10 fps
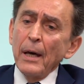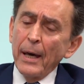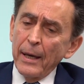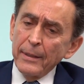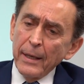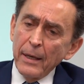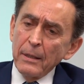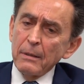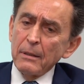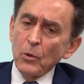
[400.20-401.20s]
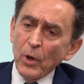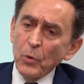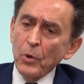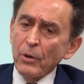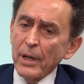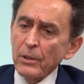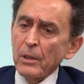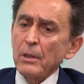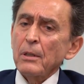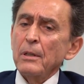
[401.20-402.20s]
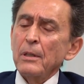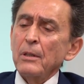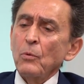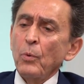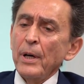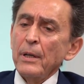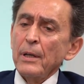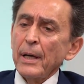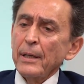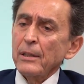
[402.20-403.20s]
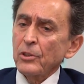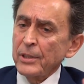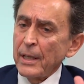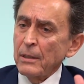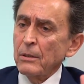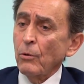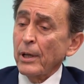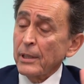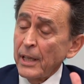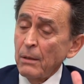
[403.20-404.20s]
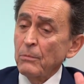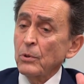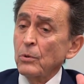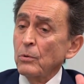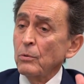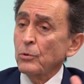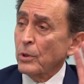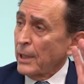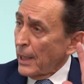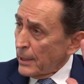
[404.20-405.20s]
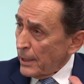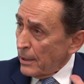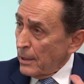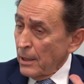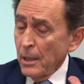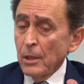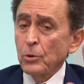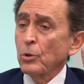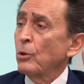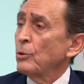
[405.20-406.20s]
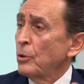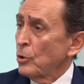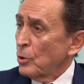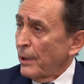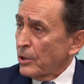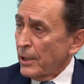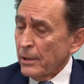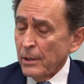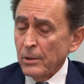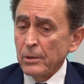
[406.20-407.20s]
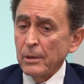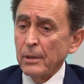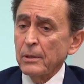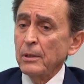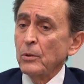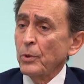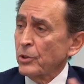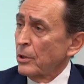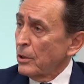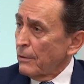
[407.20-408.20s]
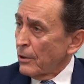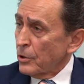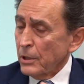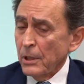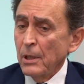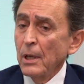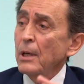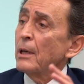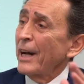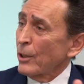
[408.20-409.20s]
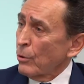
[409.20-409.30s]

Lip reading: And then in one way or another, when I got sent, or I came to Canada to continue to my studies at the Western University, I